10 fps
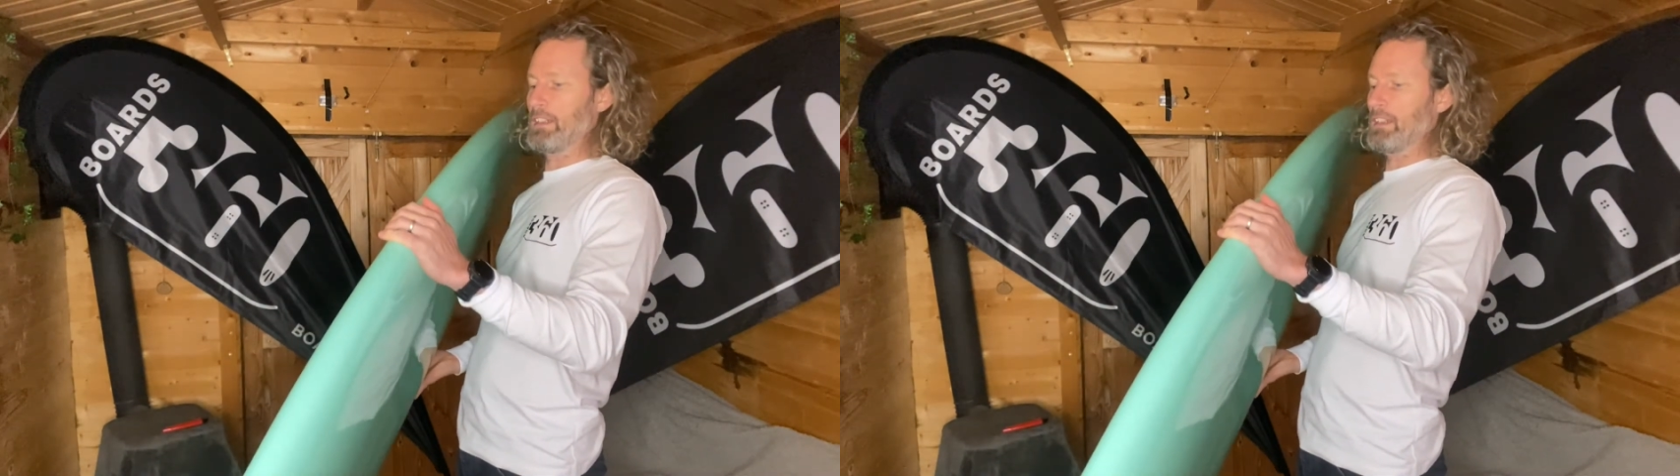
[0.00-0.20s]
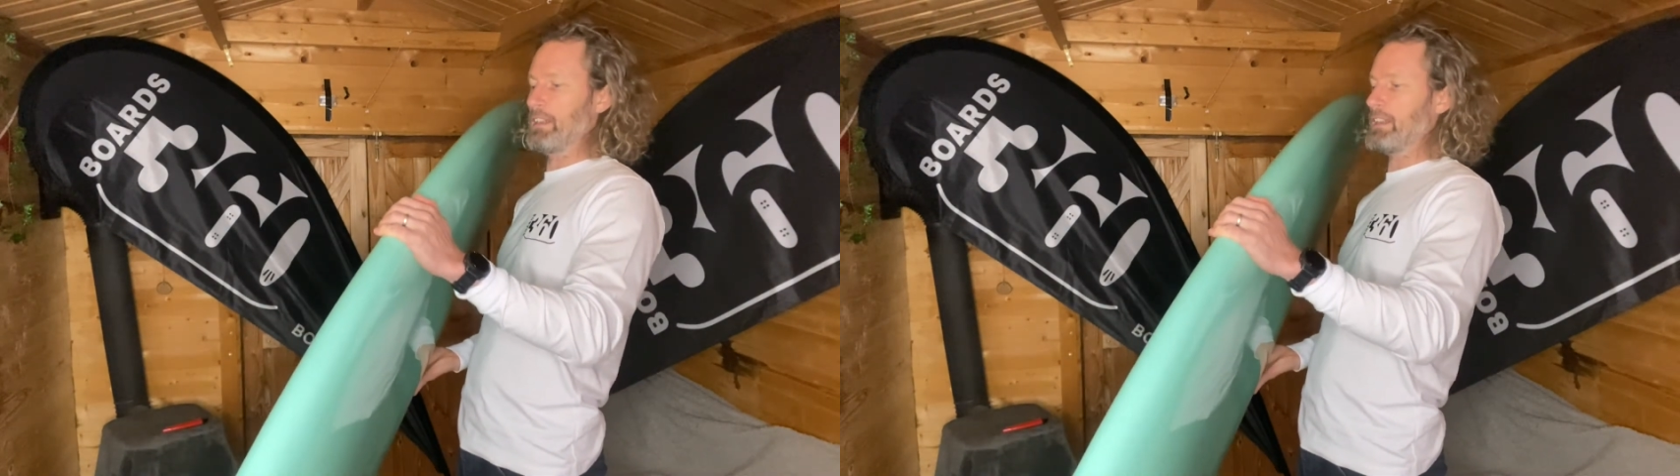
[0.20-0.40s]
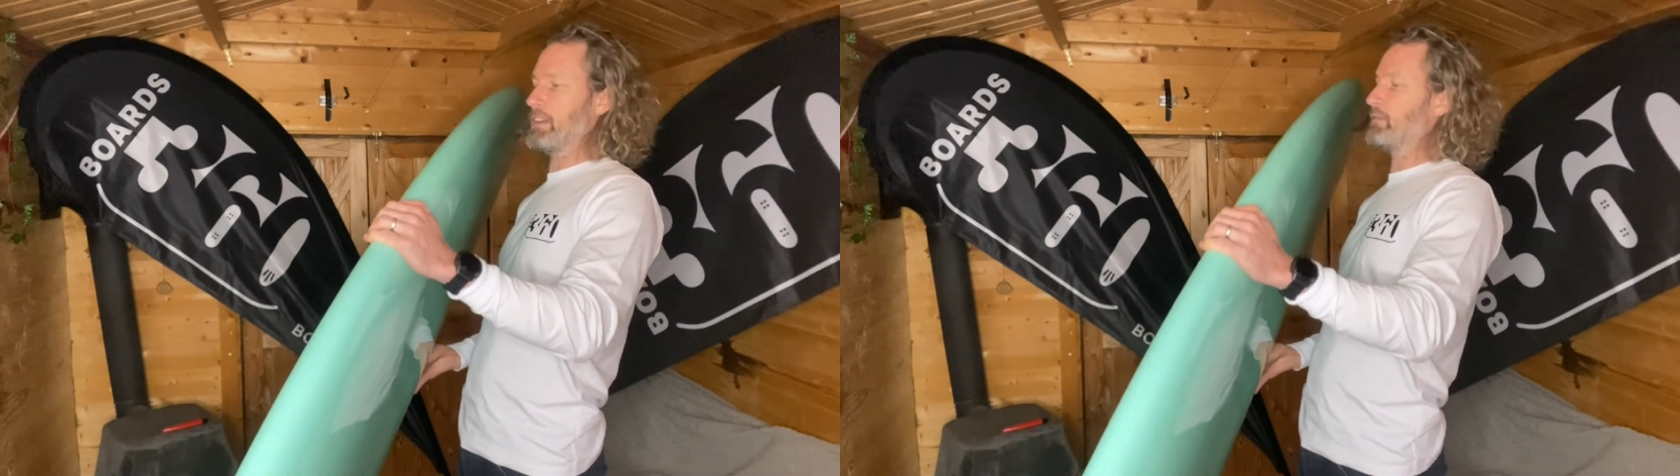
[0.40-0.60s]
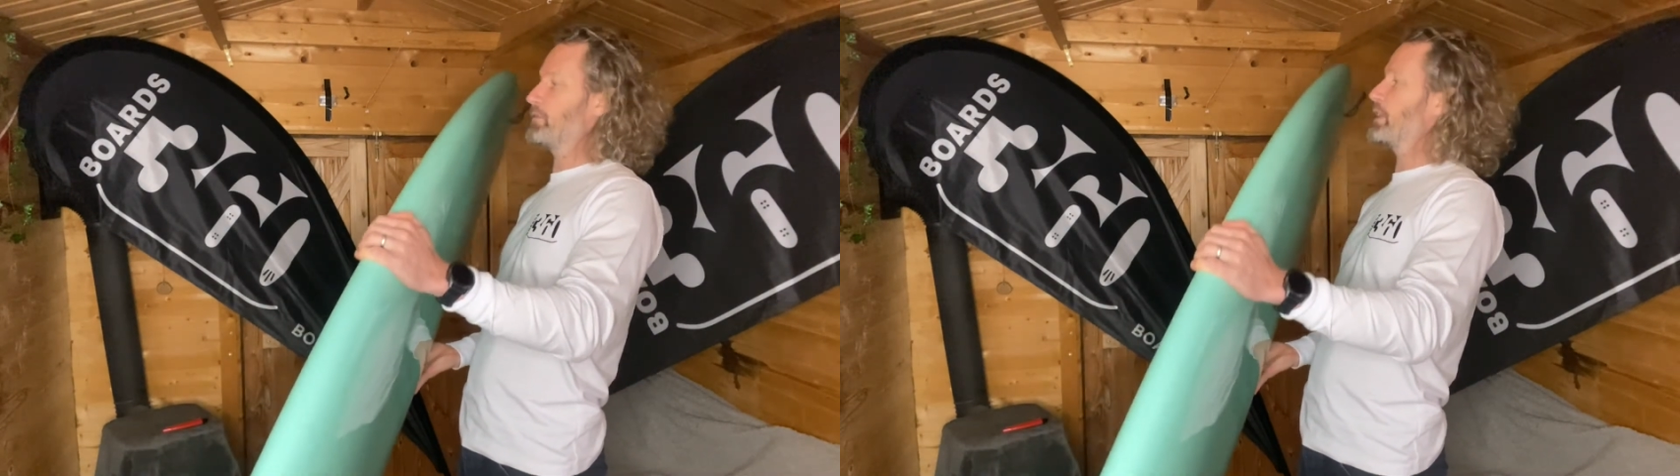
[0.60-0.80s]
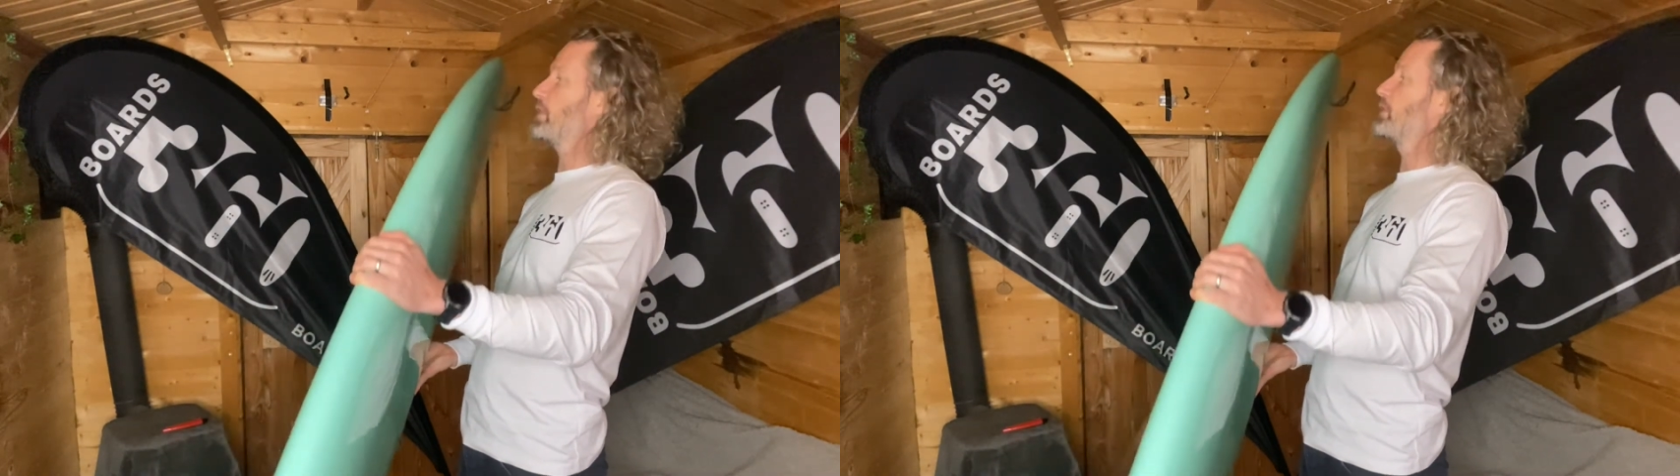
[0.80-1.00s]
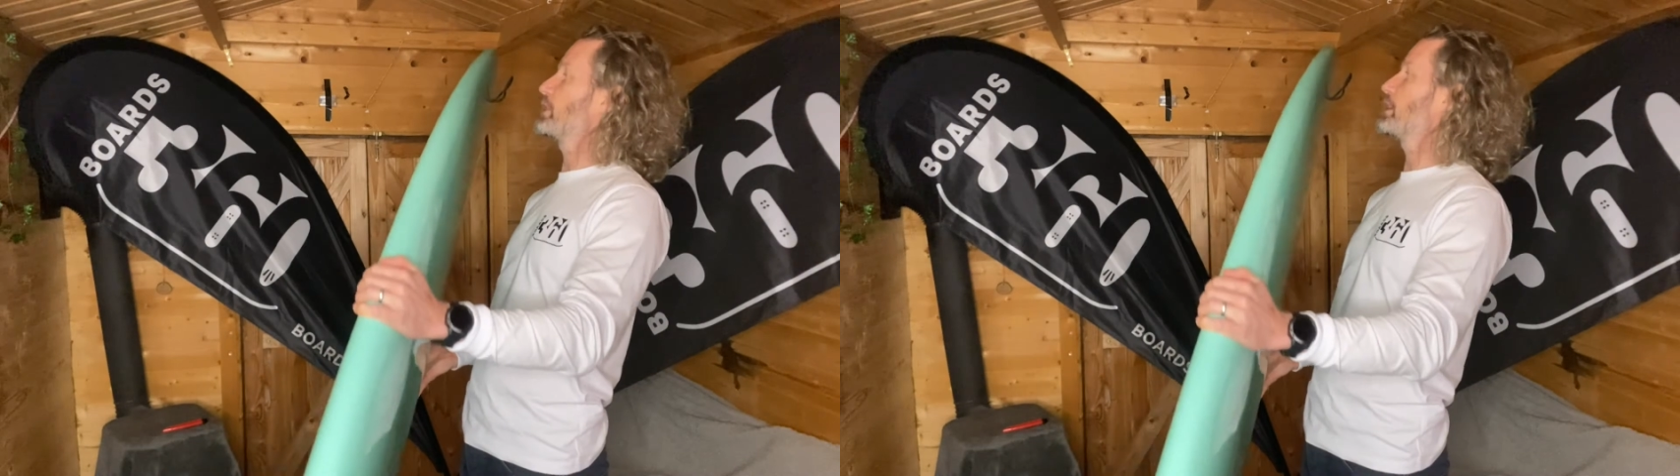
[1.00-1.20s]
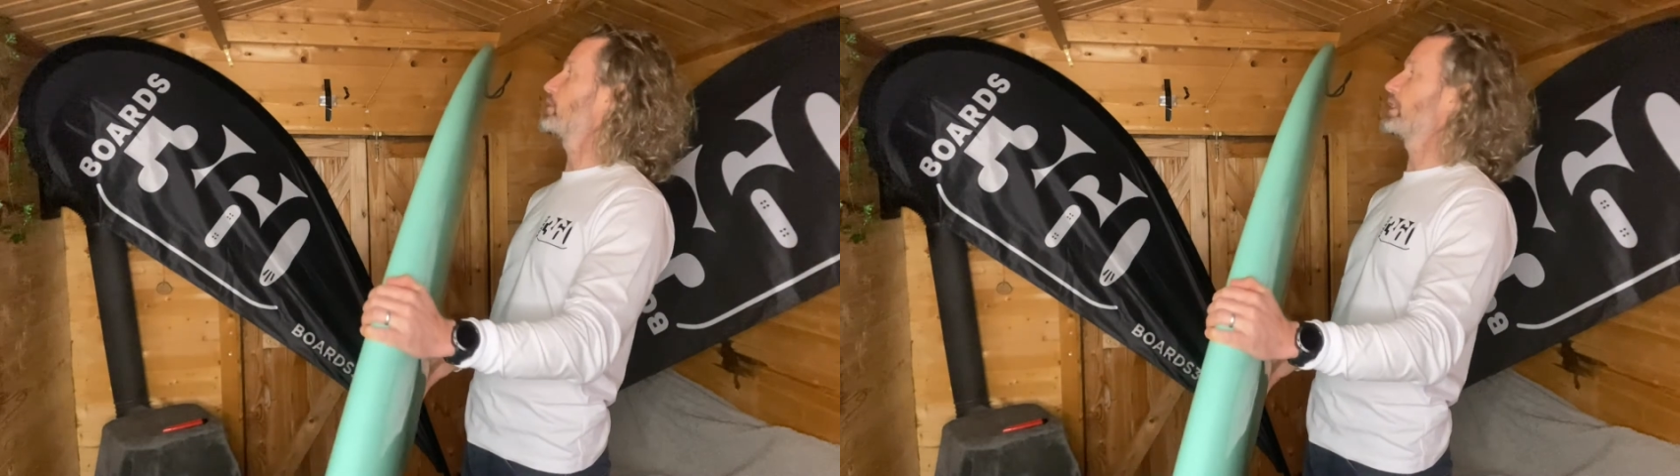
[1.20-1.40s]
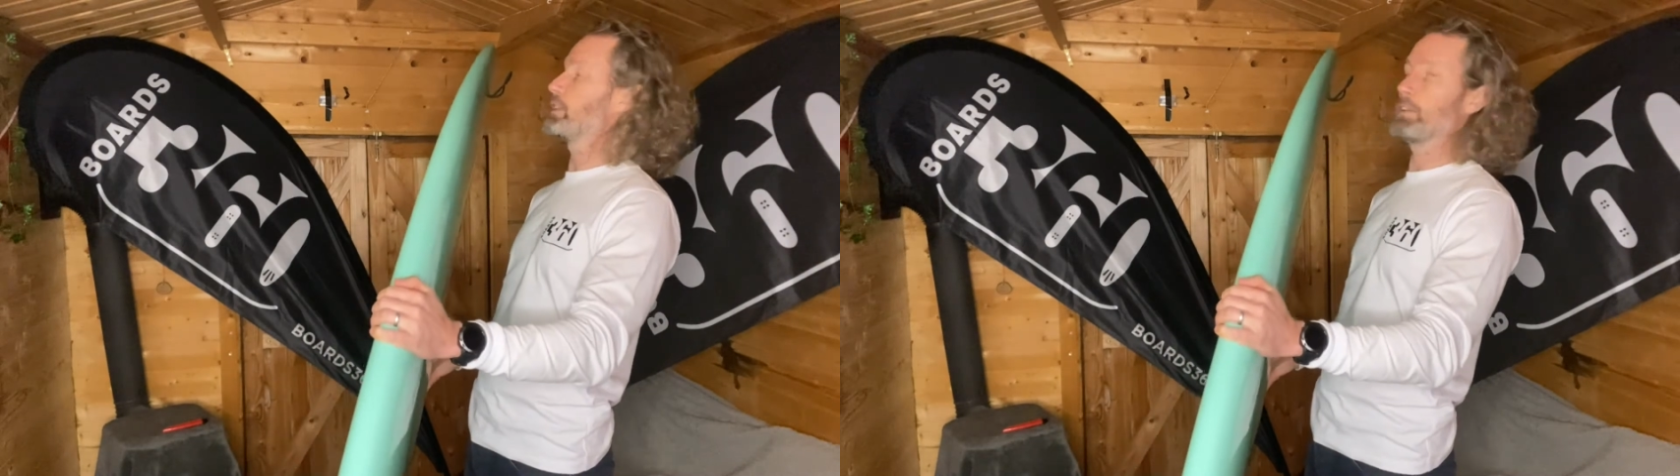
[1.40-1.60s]
Again, very
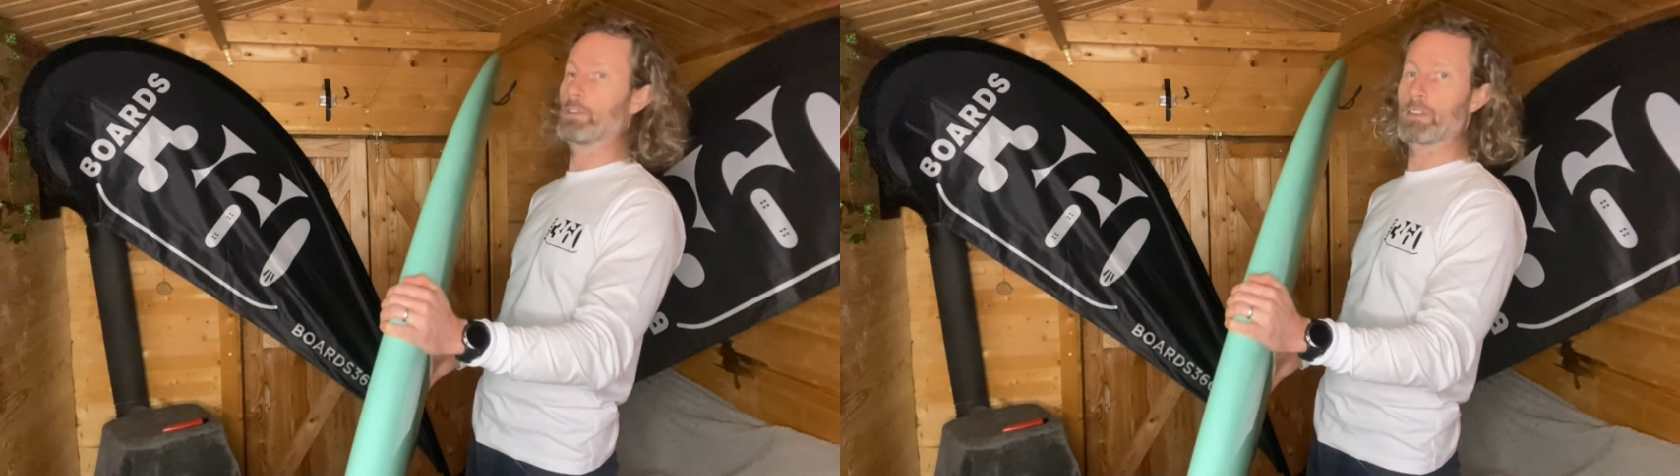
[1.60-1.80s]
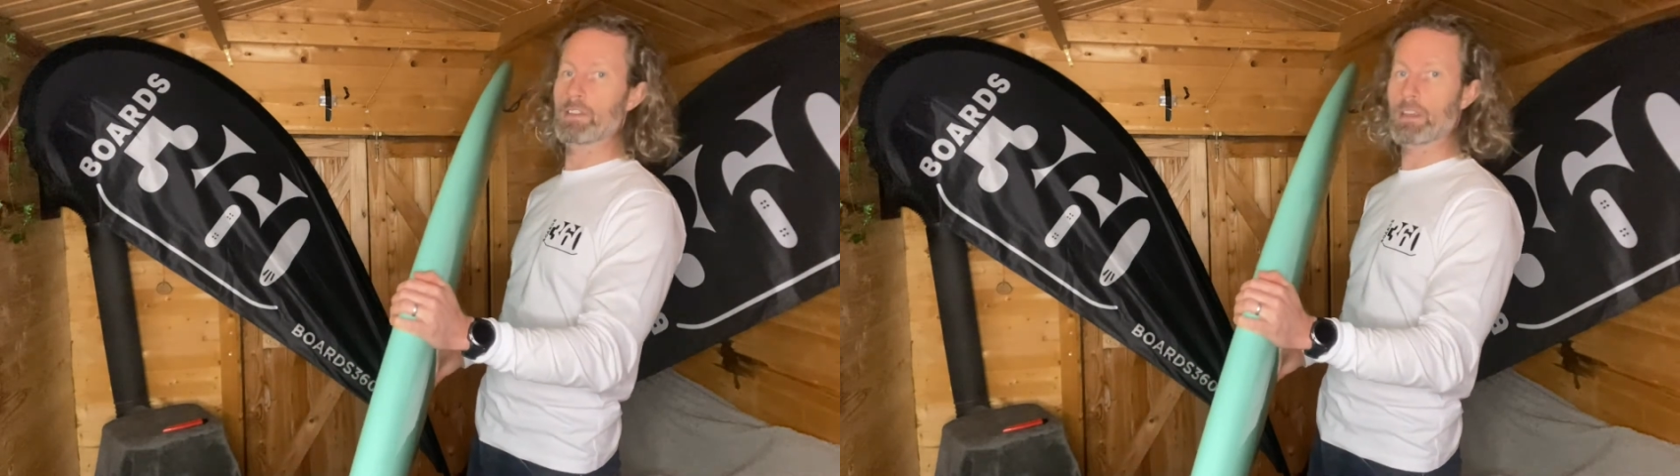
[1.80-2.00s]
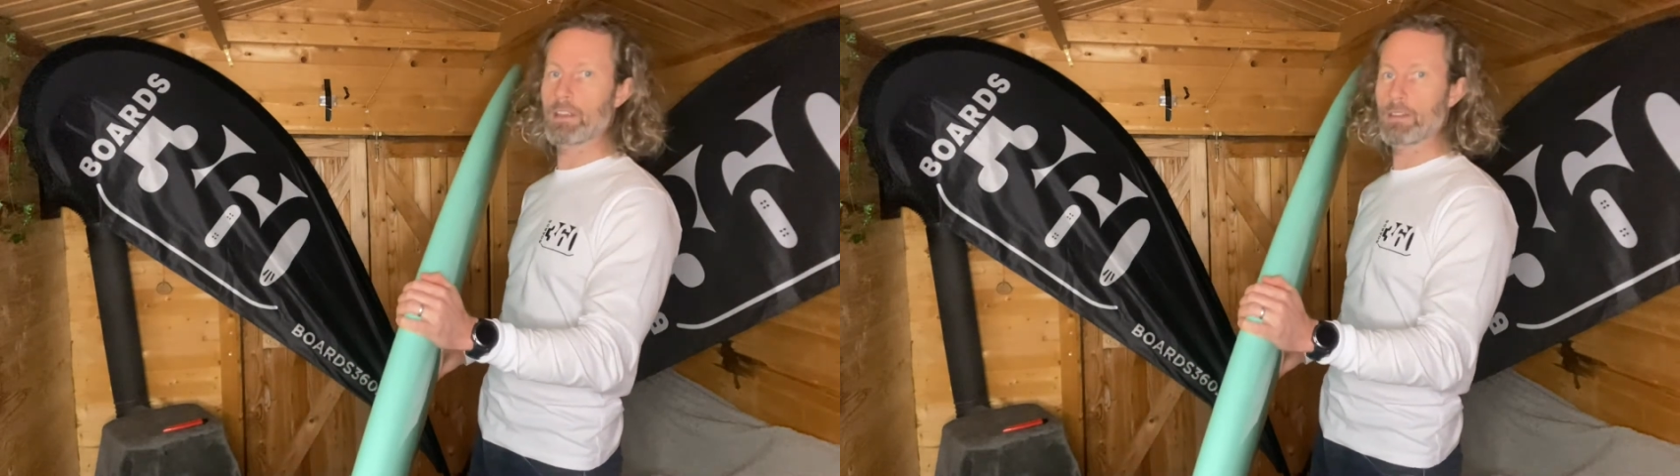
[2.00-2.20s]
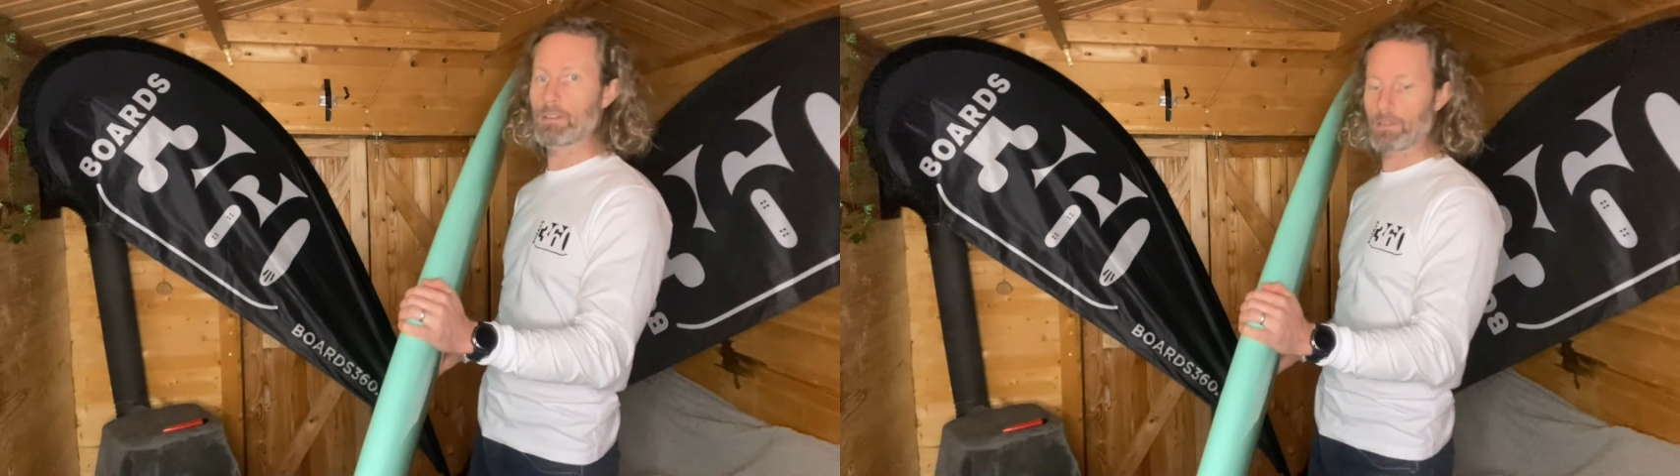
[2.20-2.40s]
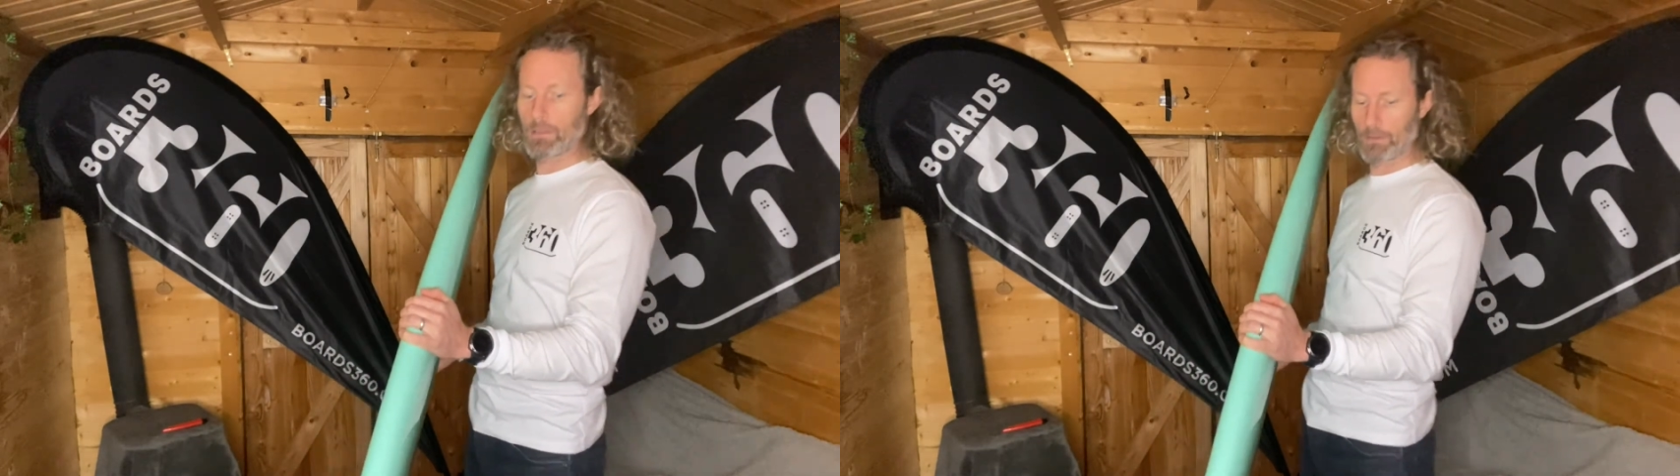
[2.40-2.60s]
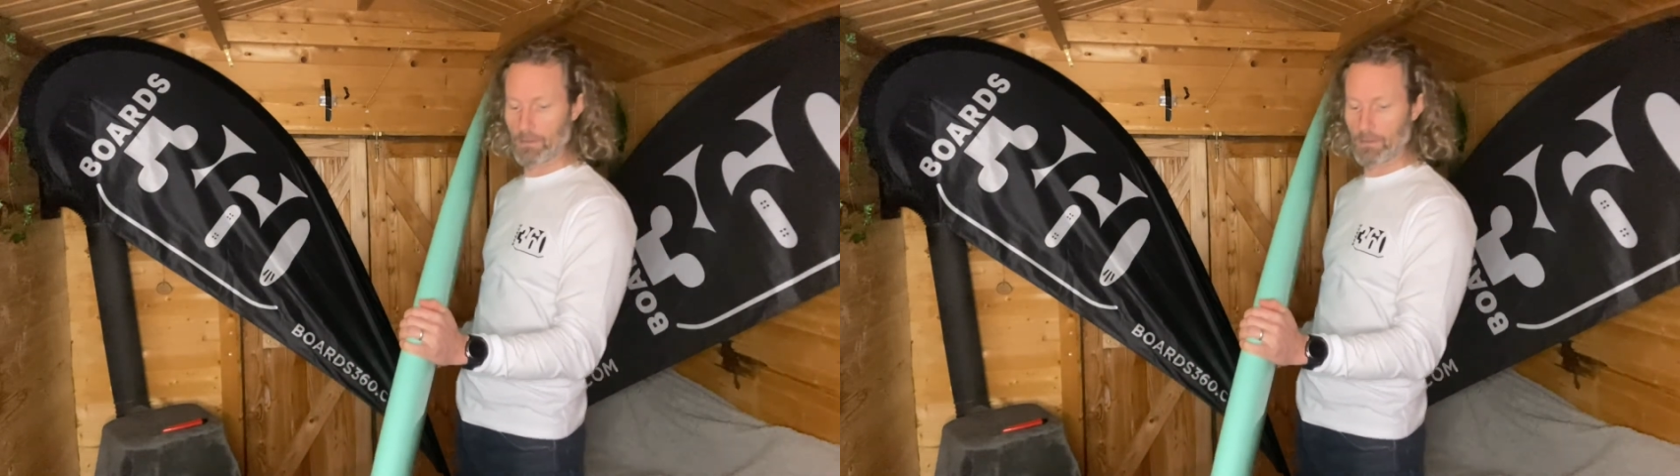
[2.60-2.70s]
forgiving on the turns.